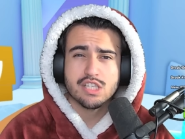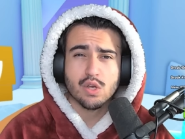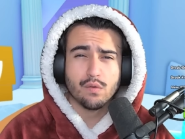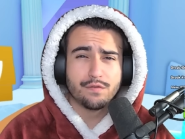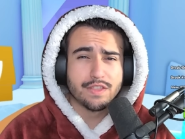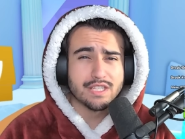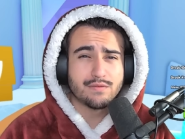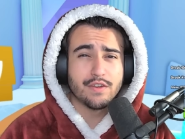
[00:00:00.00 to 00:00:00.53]
So
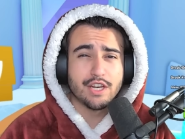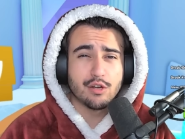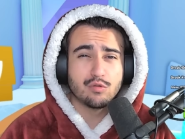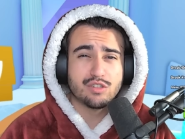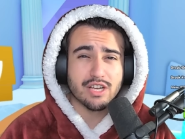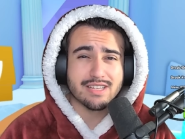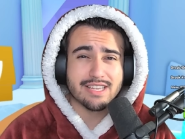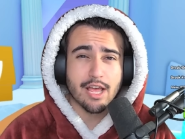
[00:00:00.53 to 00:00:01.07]
if this video
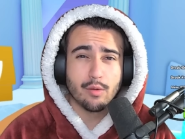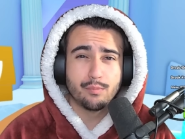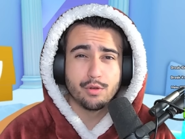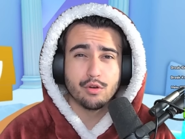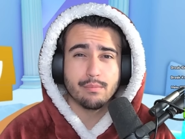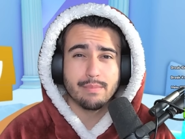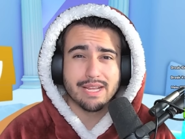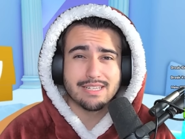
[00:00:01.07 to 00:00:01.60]
does help you
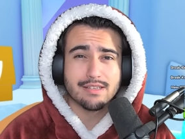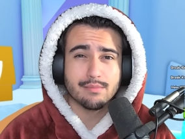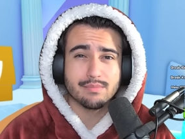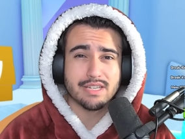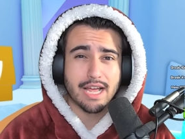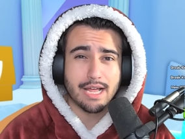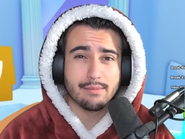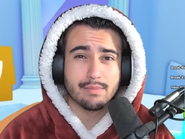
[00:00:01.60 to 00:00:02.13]
to make some
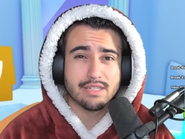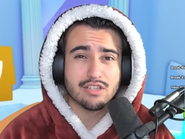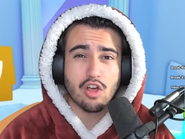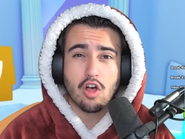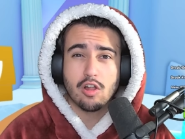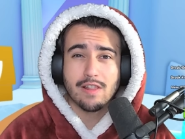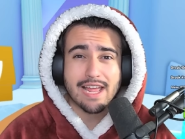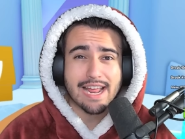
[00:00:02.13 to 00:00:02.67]
diamonds,
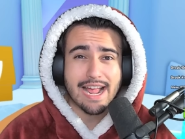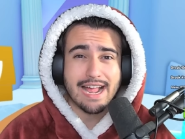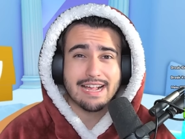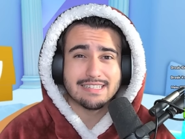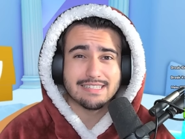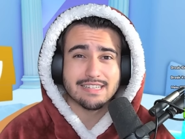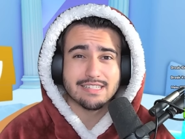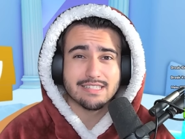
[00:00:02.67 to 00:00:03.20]
all I
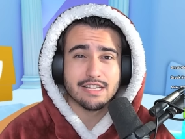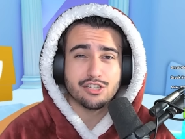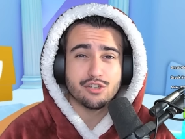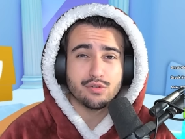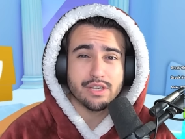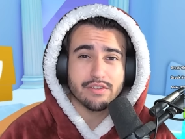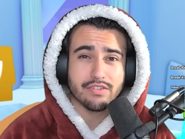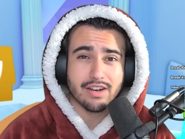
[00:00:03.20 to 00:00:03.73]
ask is that
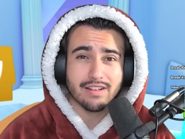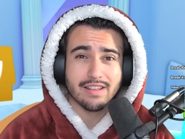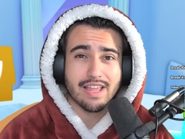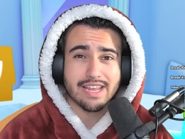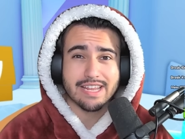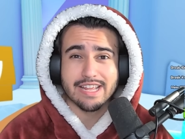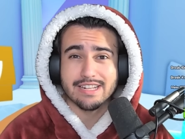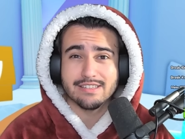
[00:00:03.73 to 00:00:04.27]
you give it a
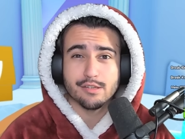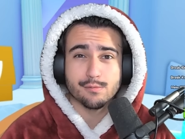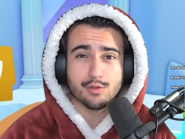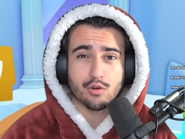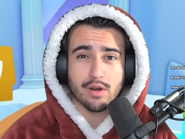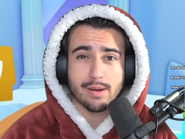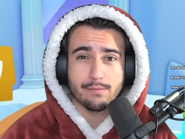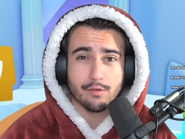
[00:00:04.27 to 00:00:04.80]
like and
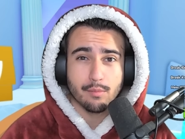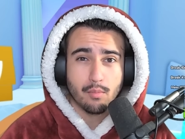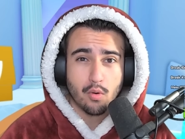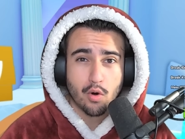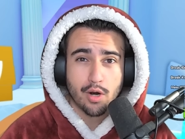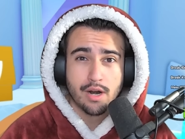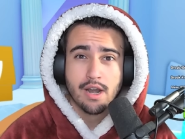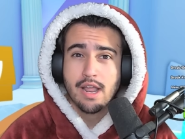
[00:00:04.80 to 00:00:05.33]
subscribe for
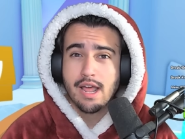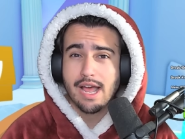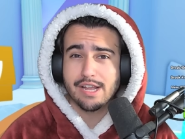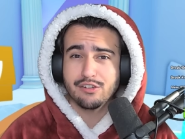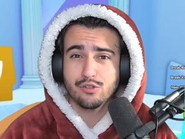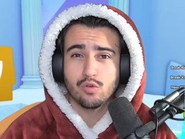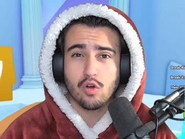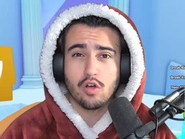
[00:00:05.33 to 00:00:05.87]
more. I
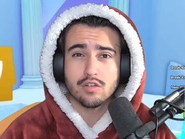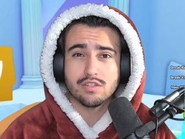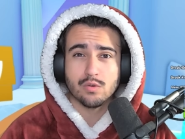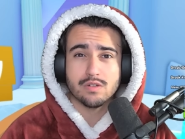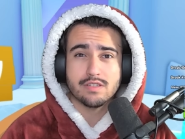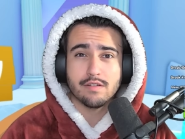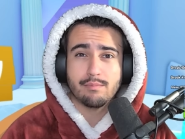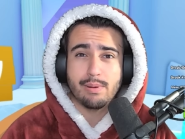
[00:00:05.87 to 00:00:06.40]
do all
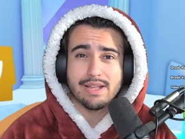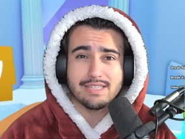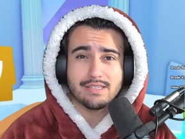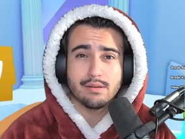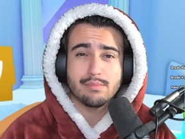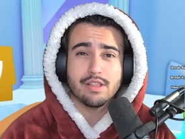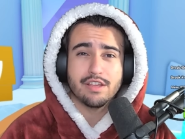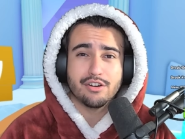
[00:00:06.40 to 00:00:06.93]
sorts of Pet
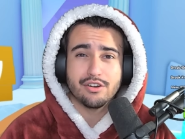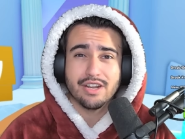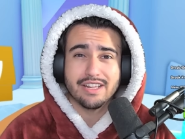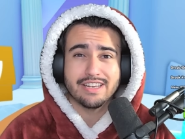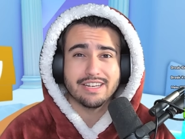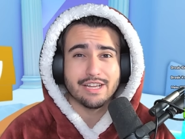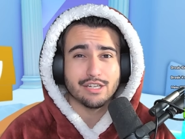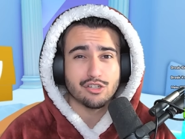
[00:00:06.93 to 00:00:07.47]
Simulator
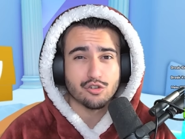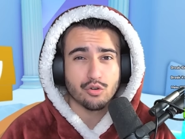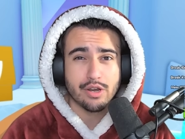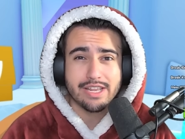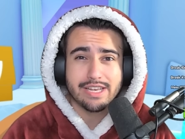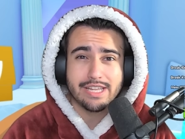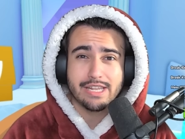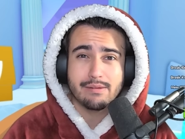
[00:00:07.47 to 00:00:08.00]
99
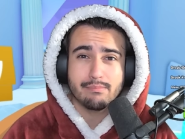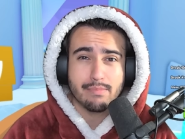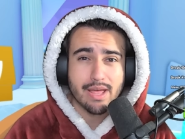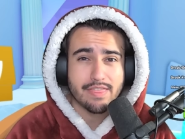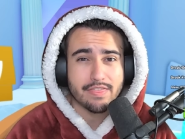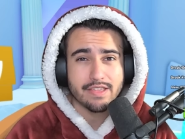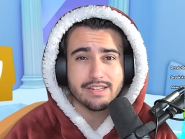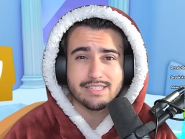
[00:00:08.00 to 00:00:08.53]
trading
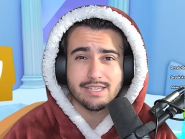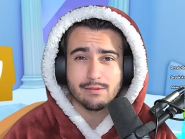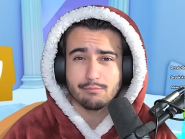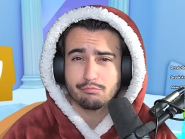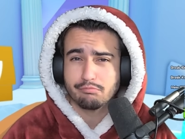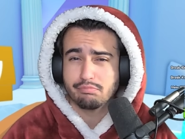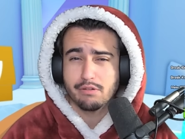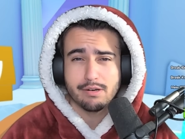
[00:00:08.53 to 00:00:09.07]
methods and
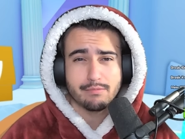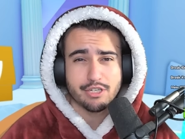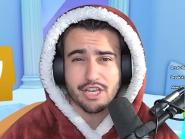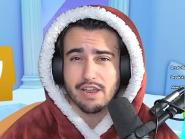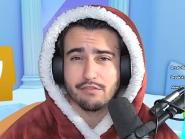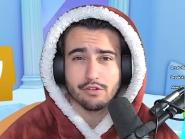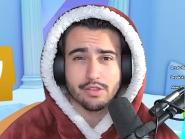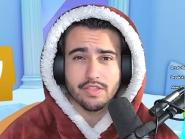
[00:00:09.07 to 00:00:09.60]
pretty much
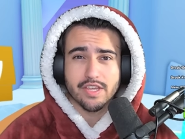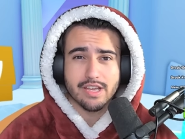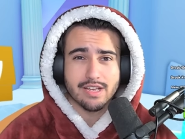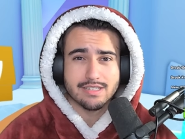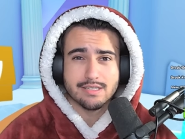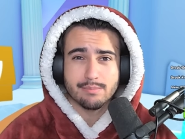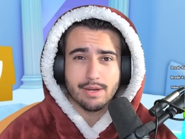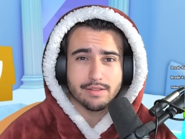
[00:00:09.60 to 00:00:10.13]
everything
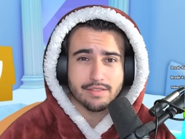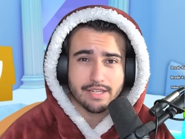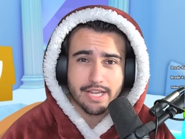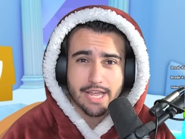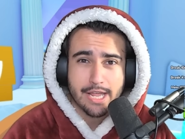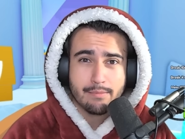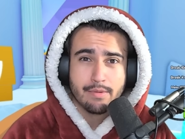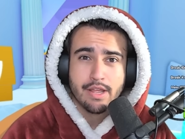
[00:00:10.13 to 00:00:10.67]
else about the
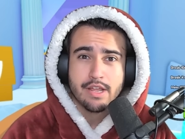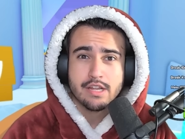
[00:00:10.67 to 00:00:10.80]
game,